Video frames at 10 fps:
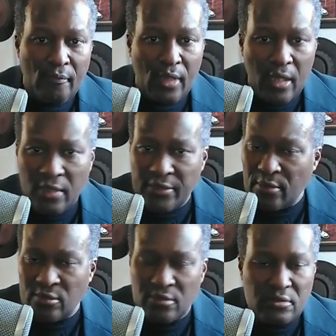uh, there
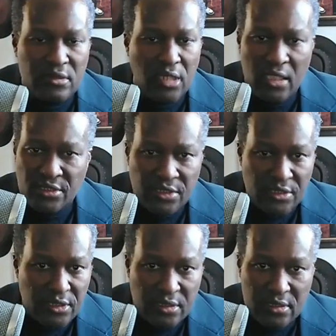were
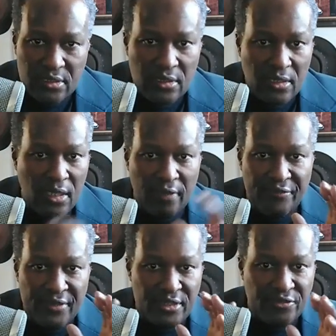tons of
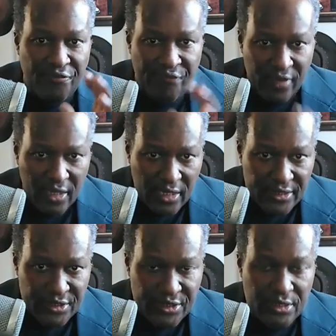these
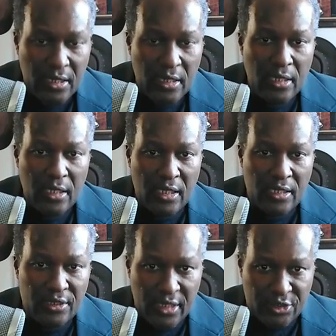villains
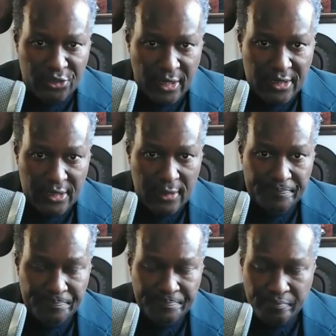and Dick Tracy.
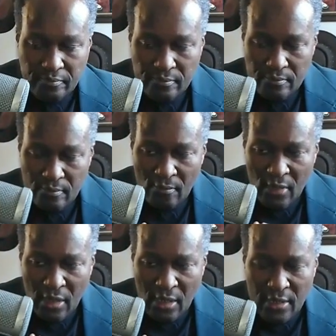
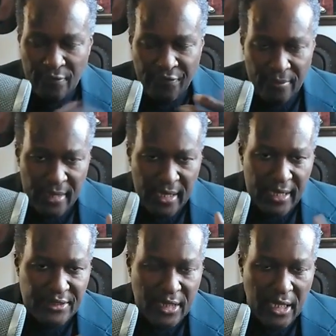For me
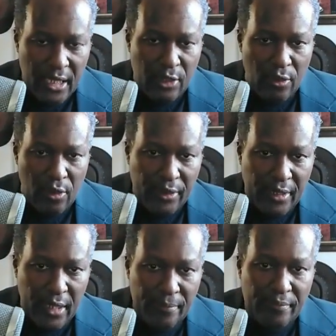as a kid growing
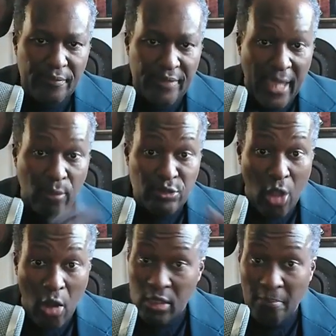up, that was
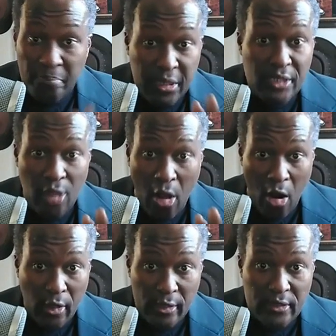complete
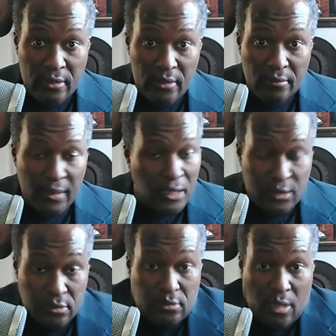art
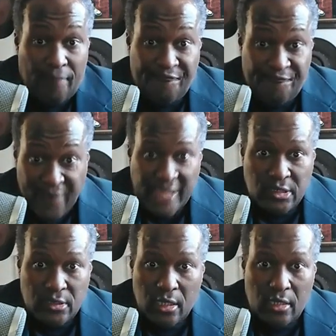because you're
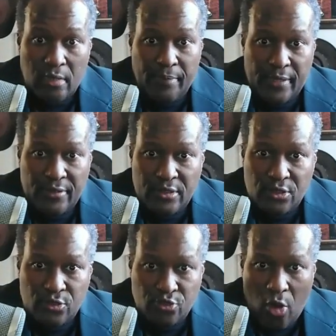fascinated by this
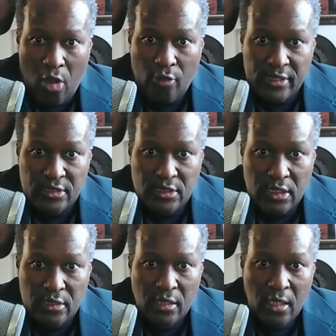drawings
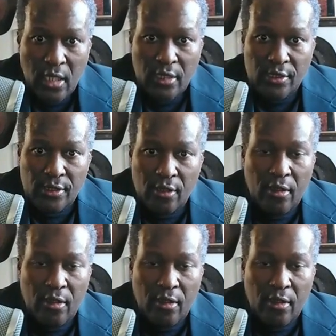and you know.